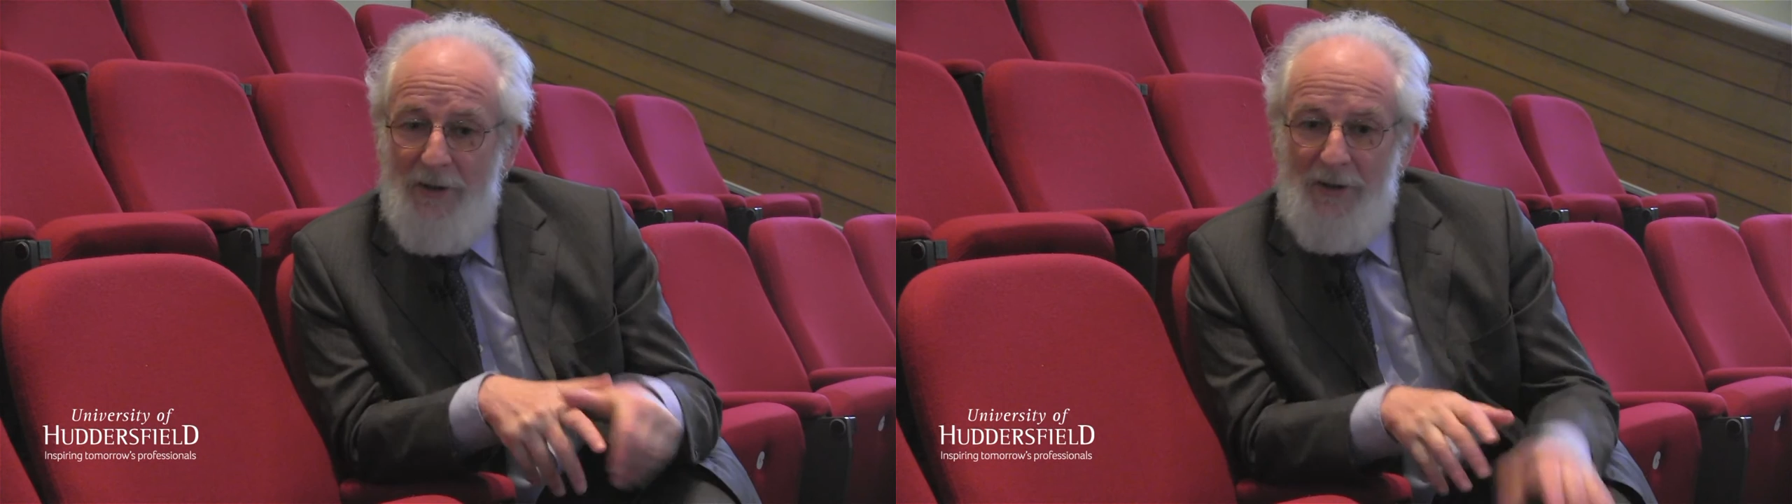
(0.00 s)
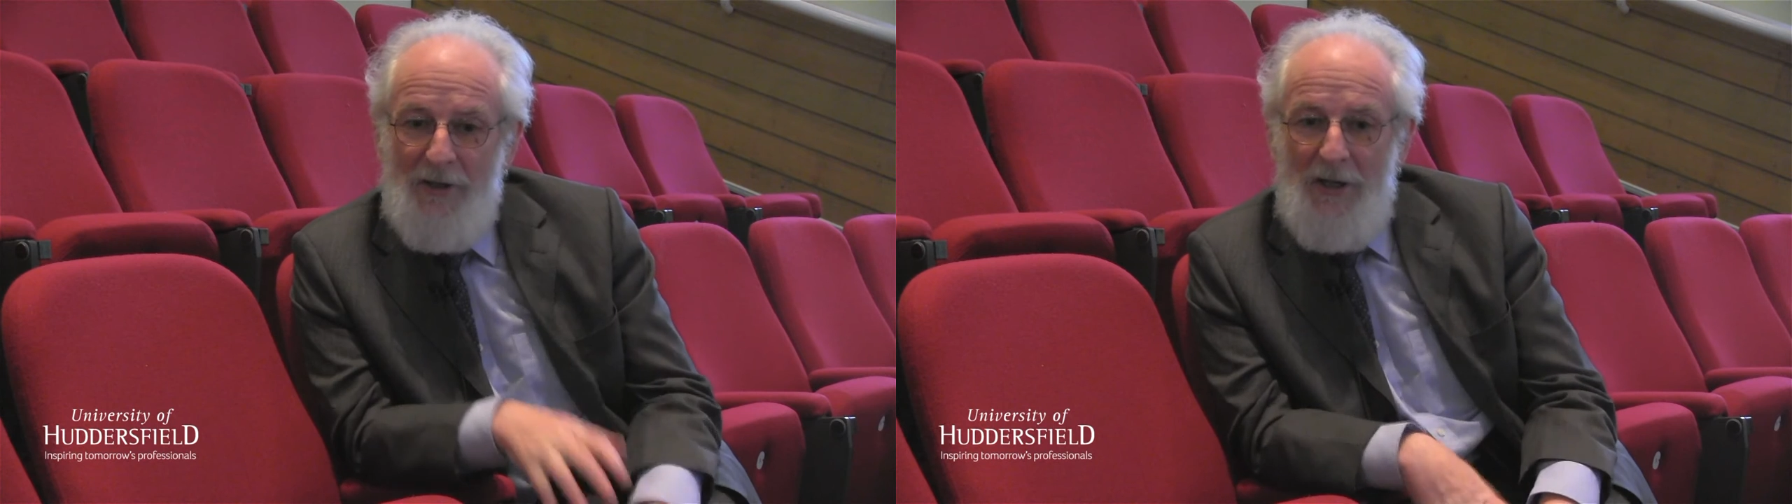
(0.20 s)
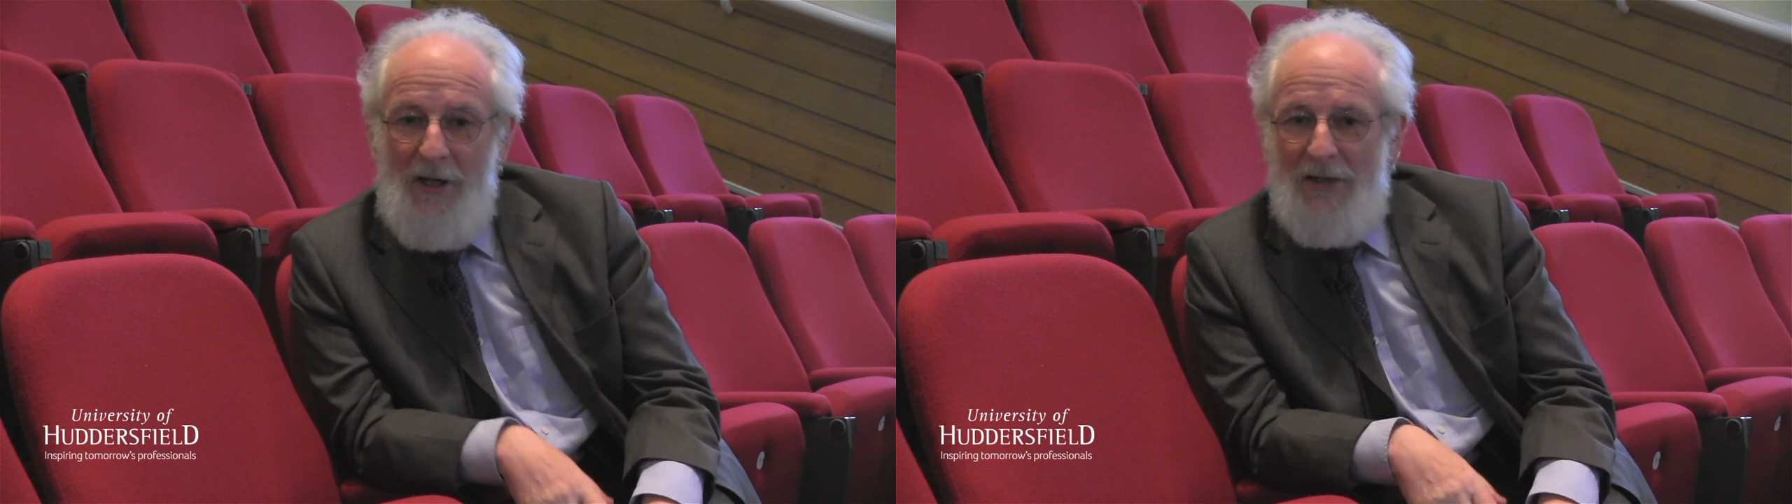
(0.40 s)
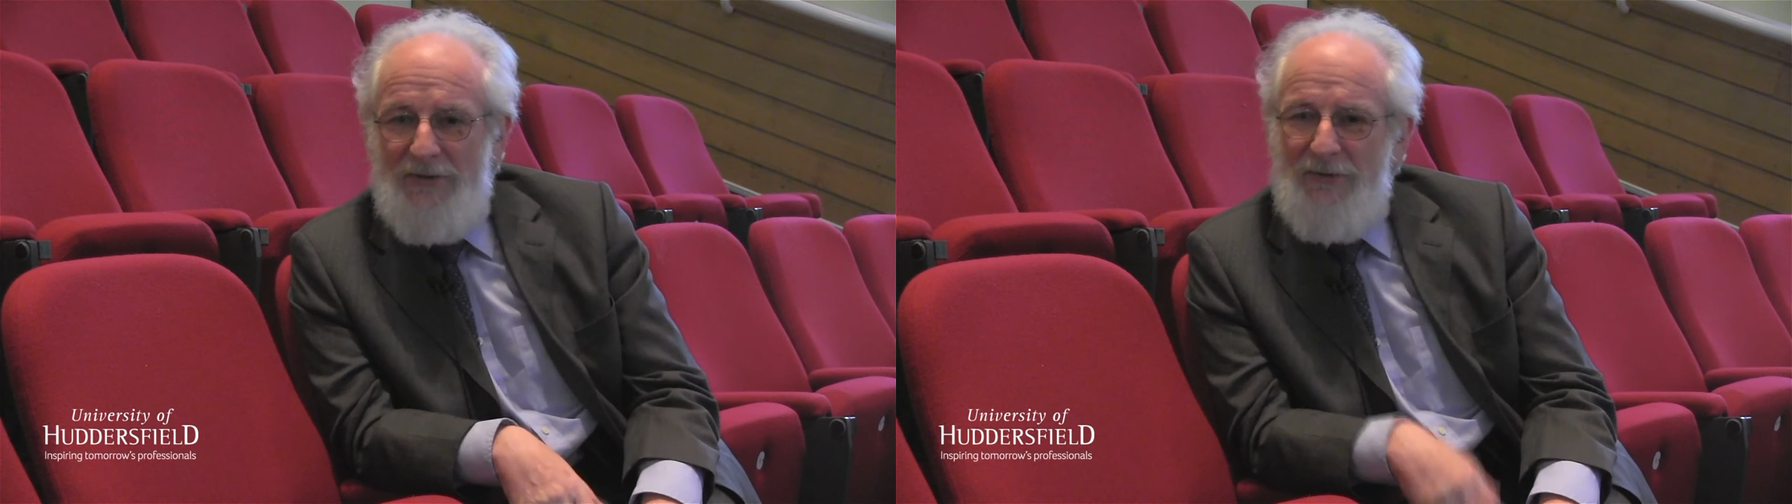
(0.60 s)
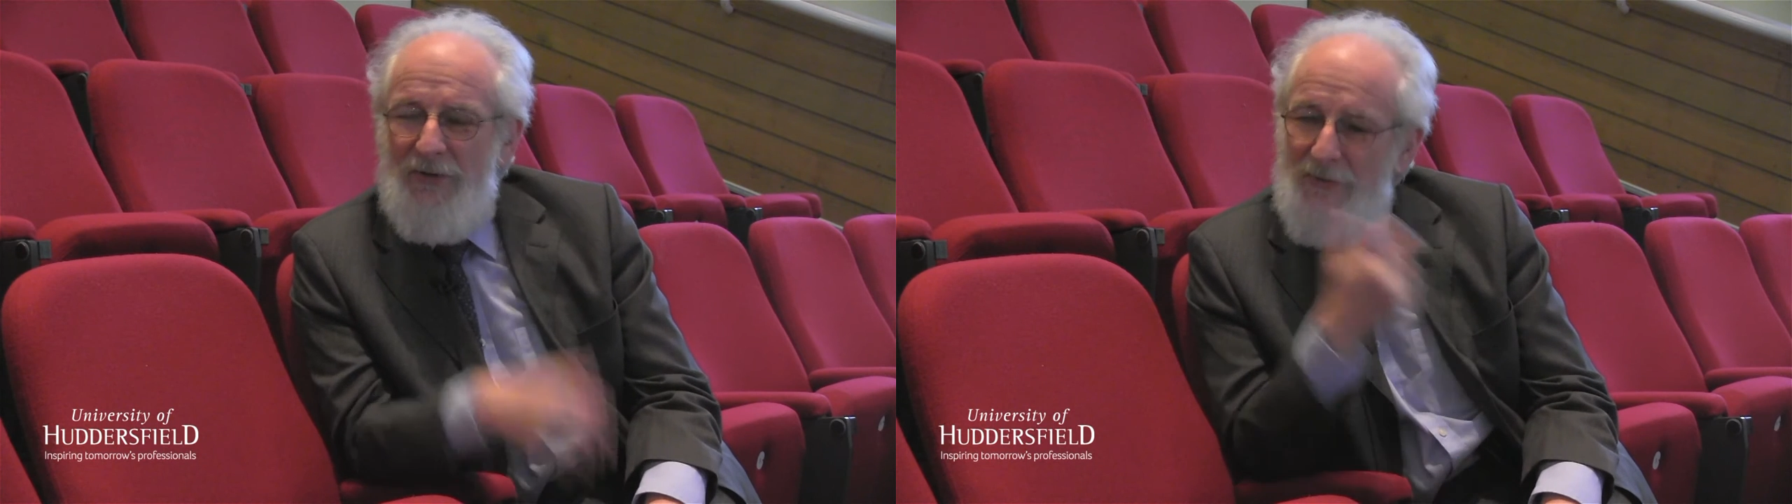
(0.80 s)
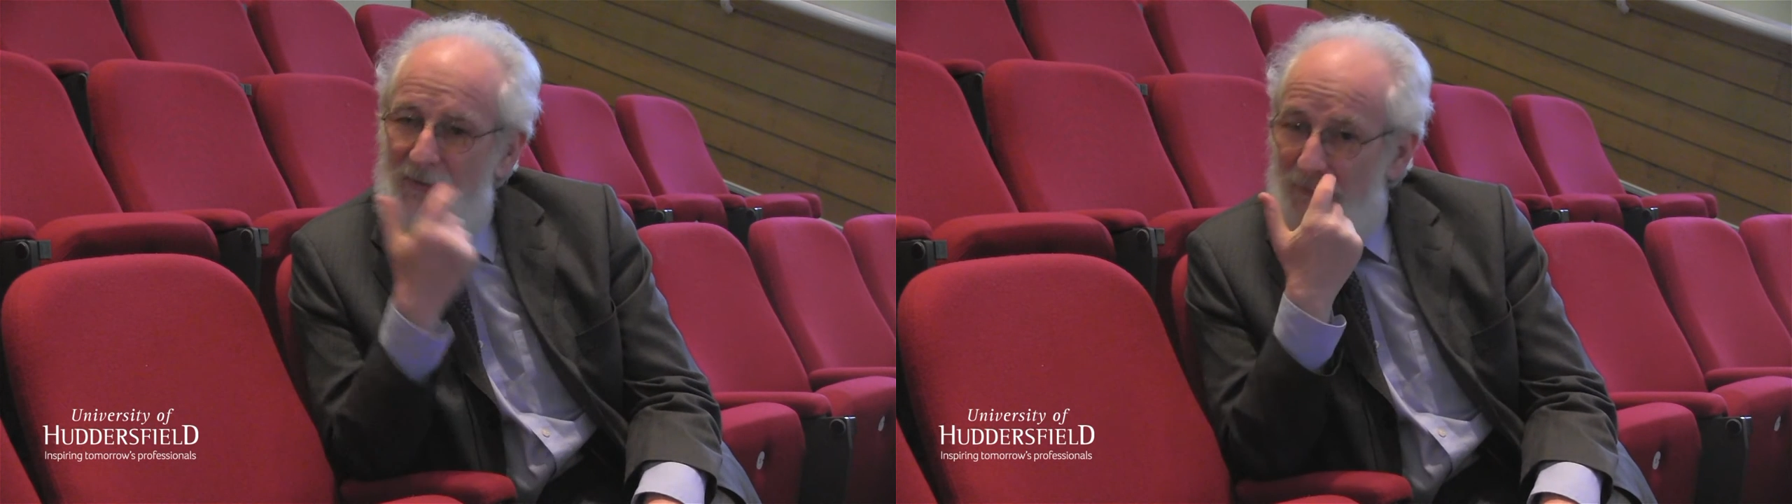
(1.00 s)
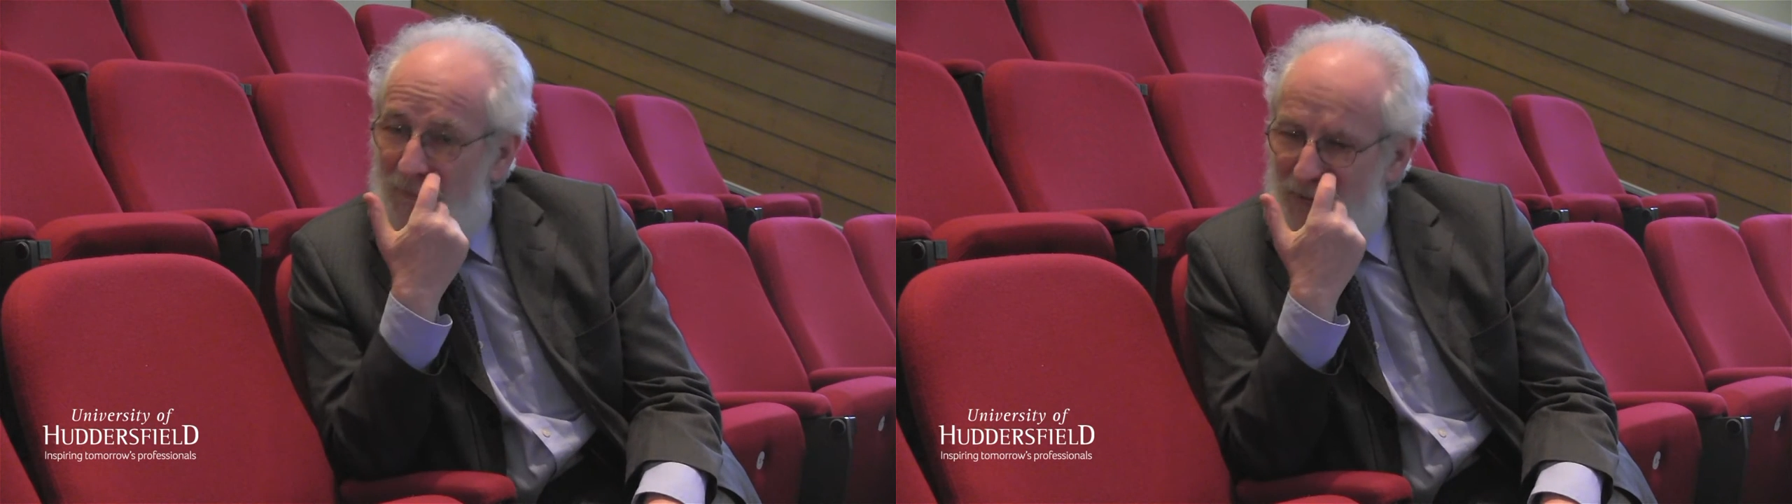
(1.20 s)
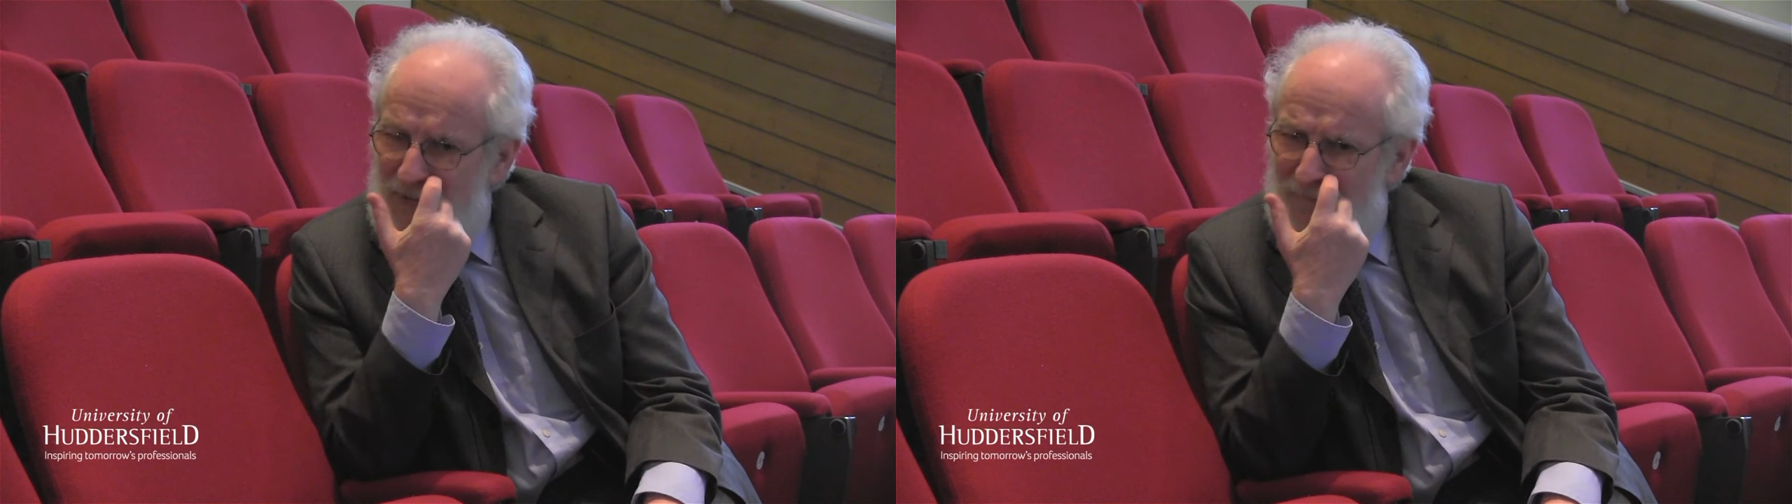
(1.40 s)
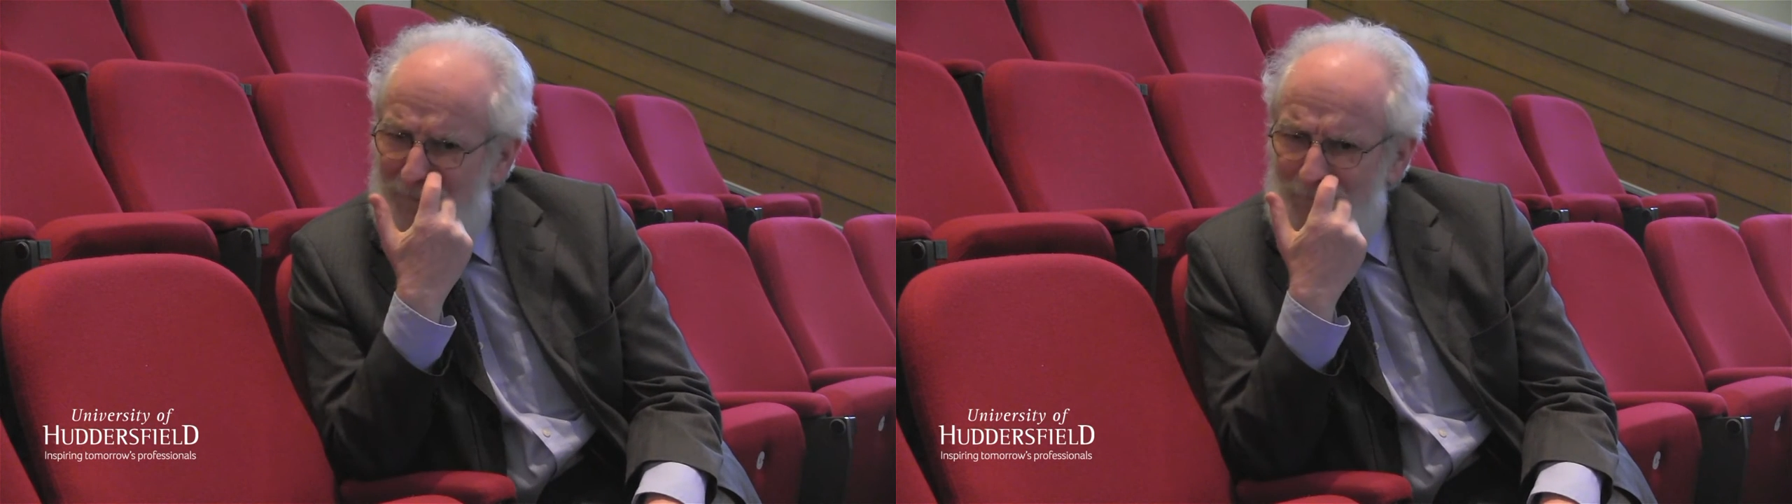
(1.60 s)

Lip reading: And so the thought was,